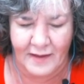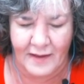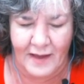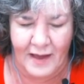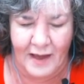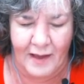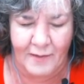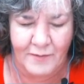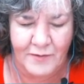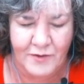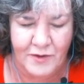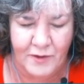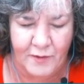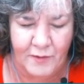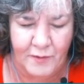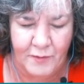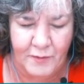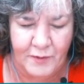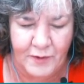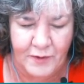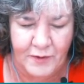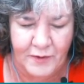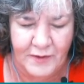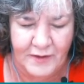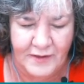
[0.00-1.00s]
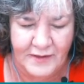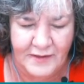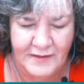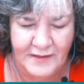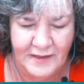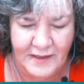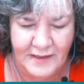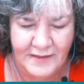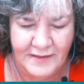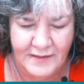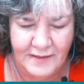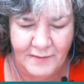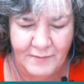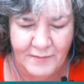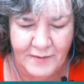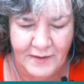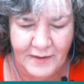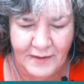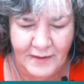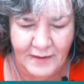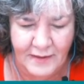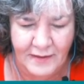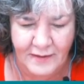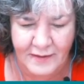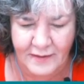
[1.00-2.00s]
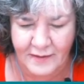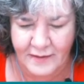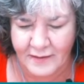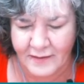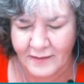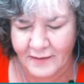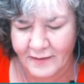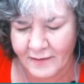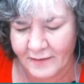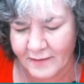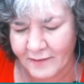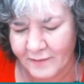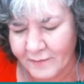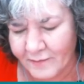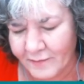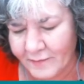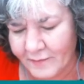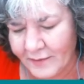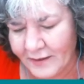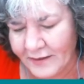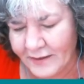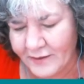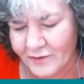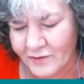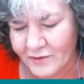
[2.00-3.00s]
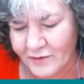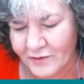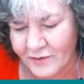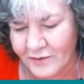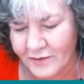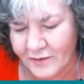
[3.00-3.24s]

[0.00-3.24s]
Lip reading: I'm sorry, were you gonna say something, Mish?